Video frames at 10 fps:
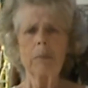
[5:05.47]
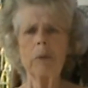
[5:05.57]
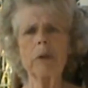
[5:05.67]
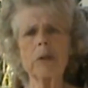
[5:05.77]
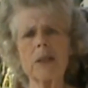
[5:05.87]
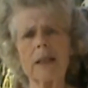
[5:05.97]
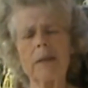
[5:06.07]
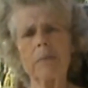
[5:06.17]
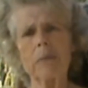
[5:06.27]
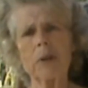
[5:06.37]
But we'll
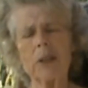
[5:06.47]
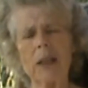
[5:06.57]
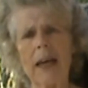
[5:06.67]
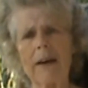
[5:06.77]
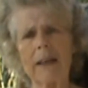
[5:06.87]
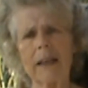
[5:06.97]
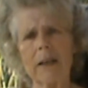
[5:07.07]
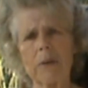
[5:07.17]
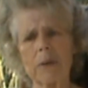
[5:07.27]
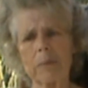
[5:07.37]
see. We'll see how it
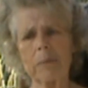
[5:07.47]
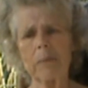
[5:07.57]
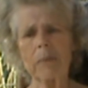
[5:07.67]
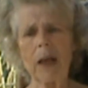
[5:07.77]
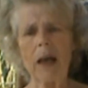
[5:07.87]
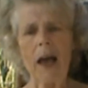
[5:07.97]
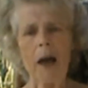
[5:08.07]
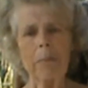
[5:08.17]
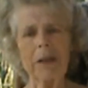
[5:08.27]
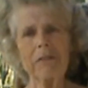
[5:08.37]
goes.
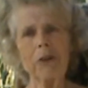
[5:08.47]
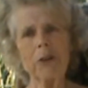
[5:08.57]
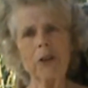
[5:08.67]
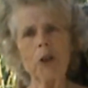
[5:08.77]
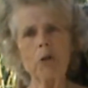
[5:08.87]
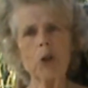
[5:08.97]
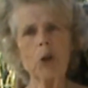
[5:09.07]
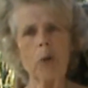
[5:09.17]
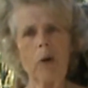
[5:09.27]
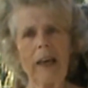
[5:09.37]
But I've got a new
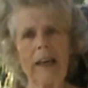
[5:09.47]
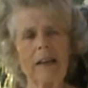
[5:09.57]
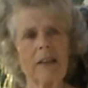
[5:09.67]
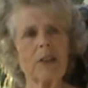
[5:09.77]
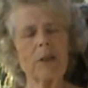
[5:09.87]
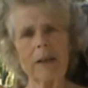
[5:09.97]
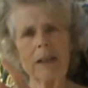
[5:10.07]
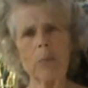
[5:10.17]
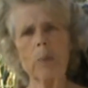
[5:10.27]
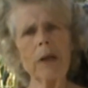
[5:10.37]
toy, so I'm
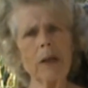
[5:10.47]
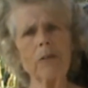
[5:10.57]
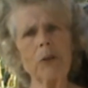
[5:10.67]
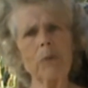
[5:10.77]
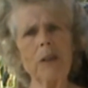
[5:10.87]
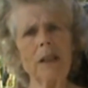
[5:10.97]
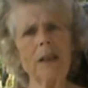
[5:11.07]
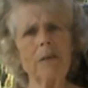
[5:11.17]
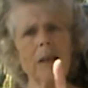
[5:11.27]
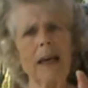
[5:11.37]
going to break off the
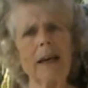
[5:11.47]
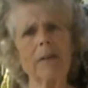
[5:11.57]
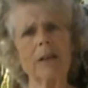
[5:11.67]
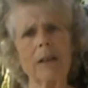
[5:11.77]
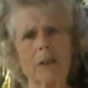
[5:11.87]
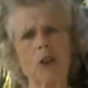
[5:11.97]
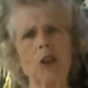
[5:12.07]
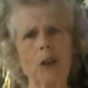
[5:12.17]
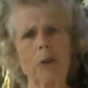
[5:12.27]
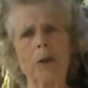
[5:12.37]
video now. I'm going to
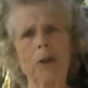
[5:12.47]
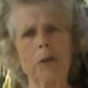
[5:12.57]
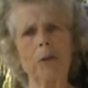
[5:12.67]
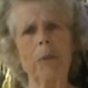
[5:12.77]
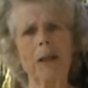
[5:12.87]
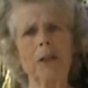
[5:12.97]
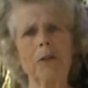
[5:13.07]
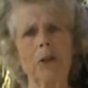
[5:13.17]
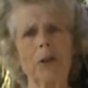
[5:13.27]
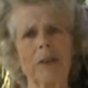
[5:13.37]
show you my
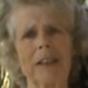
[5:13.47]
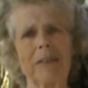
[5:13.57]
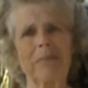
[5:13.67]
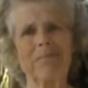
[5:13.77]
new toy.